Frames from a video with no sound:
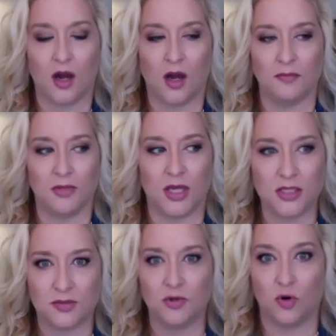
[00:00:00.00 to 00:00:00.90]
Um, get
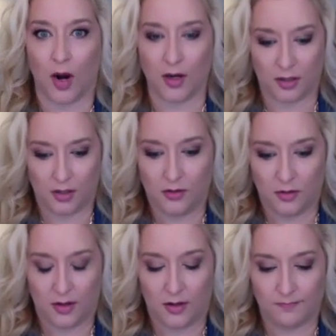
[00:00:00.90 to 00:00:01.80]
some ground,
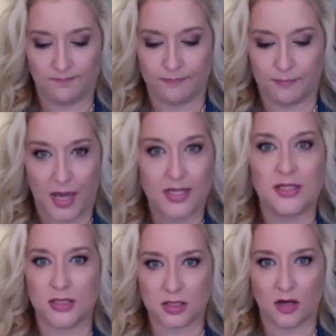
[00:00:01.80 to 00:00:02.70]
the
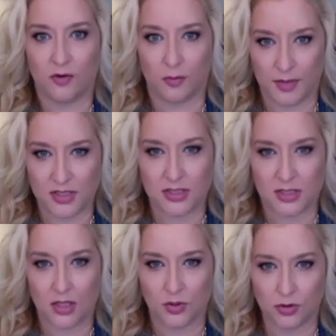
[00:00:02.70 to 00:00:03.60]
basis of your business
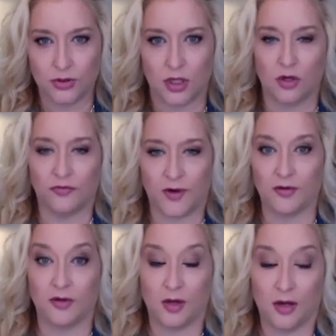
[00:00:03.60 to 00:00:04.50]
handled, you know, found
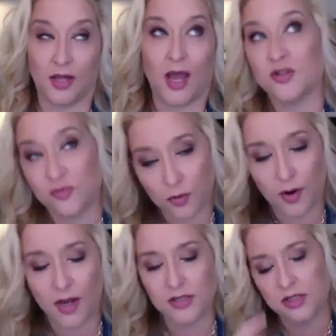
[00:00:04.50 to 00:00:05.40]
uh, cash flow
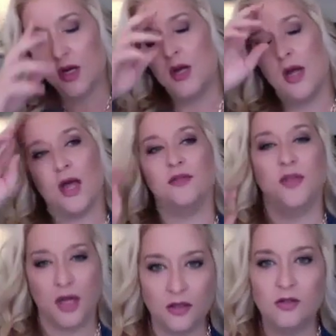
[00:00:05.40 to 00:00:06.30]
wise. Yeah. And
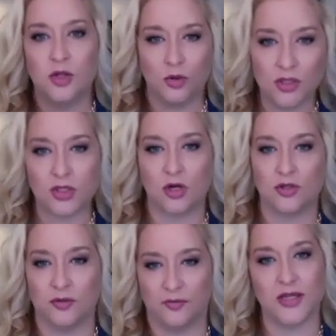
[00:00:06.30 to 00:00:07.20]
then you can start to
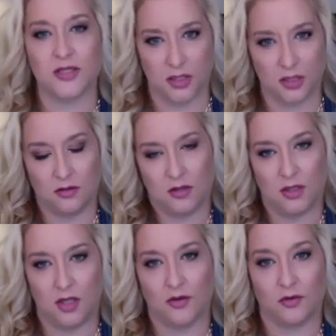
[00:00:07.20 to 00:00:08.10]
invest in, in the
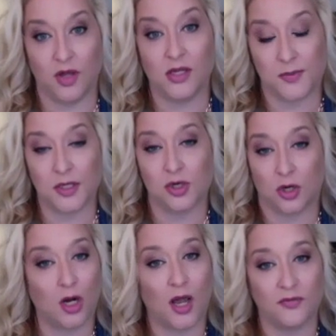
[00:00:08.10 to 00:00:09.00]
other things because you're going to
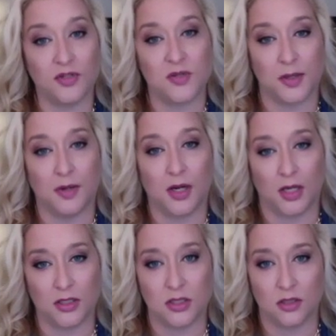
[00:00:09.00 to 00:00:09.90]
have to spend money
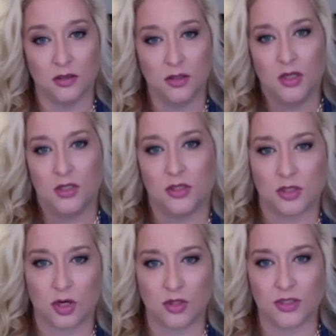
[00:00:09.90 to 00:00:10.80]
to, to
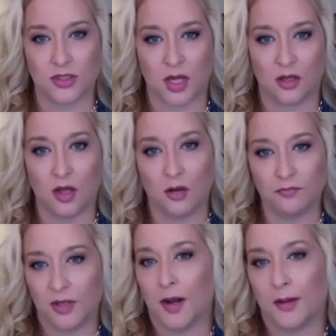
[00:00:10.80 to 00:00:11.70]
start to scale up in
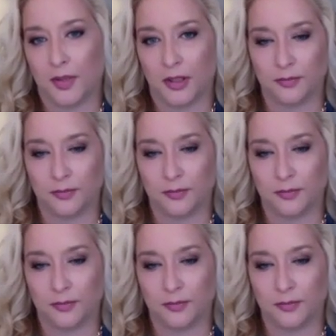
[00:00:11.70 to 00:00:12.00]
my opinion. Yeah.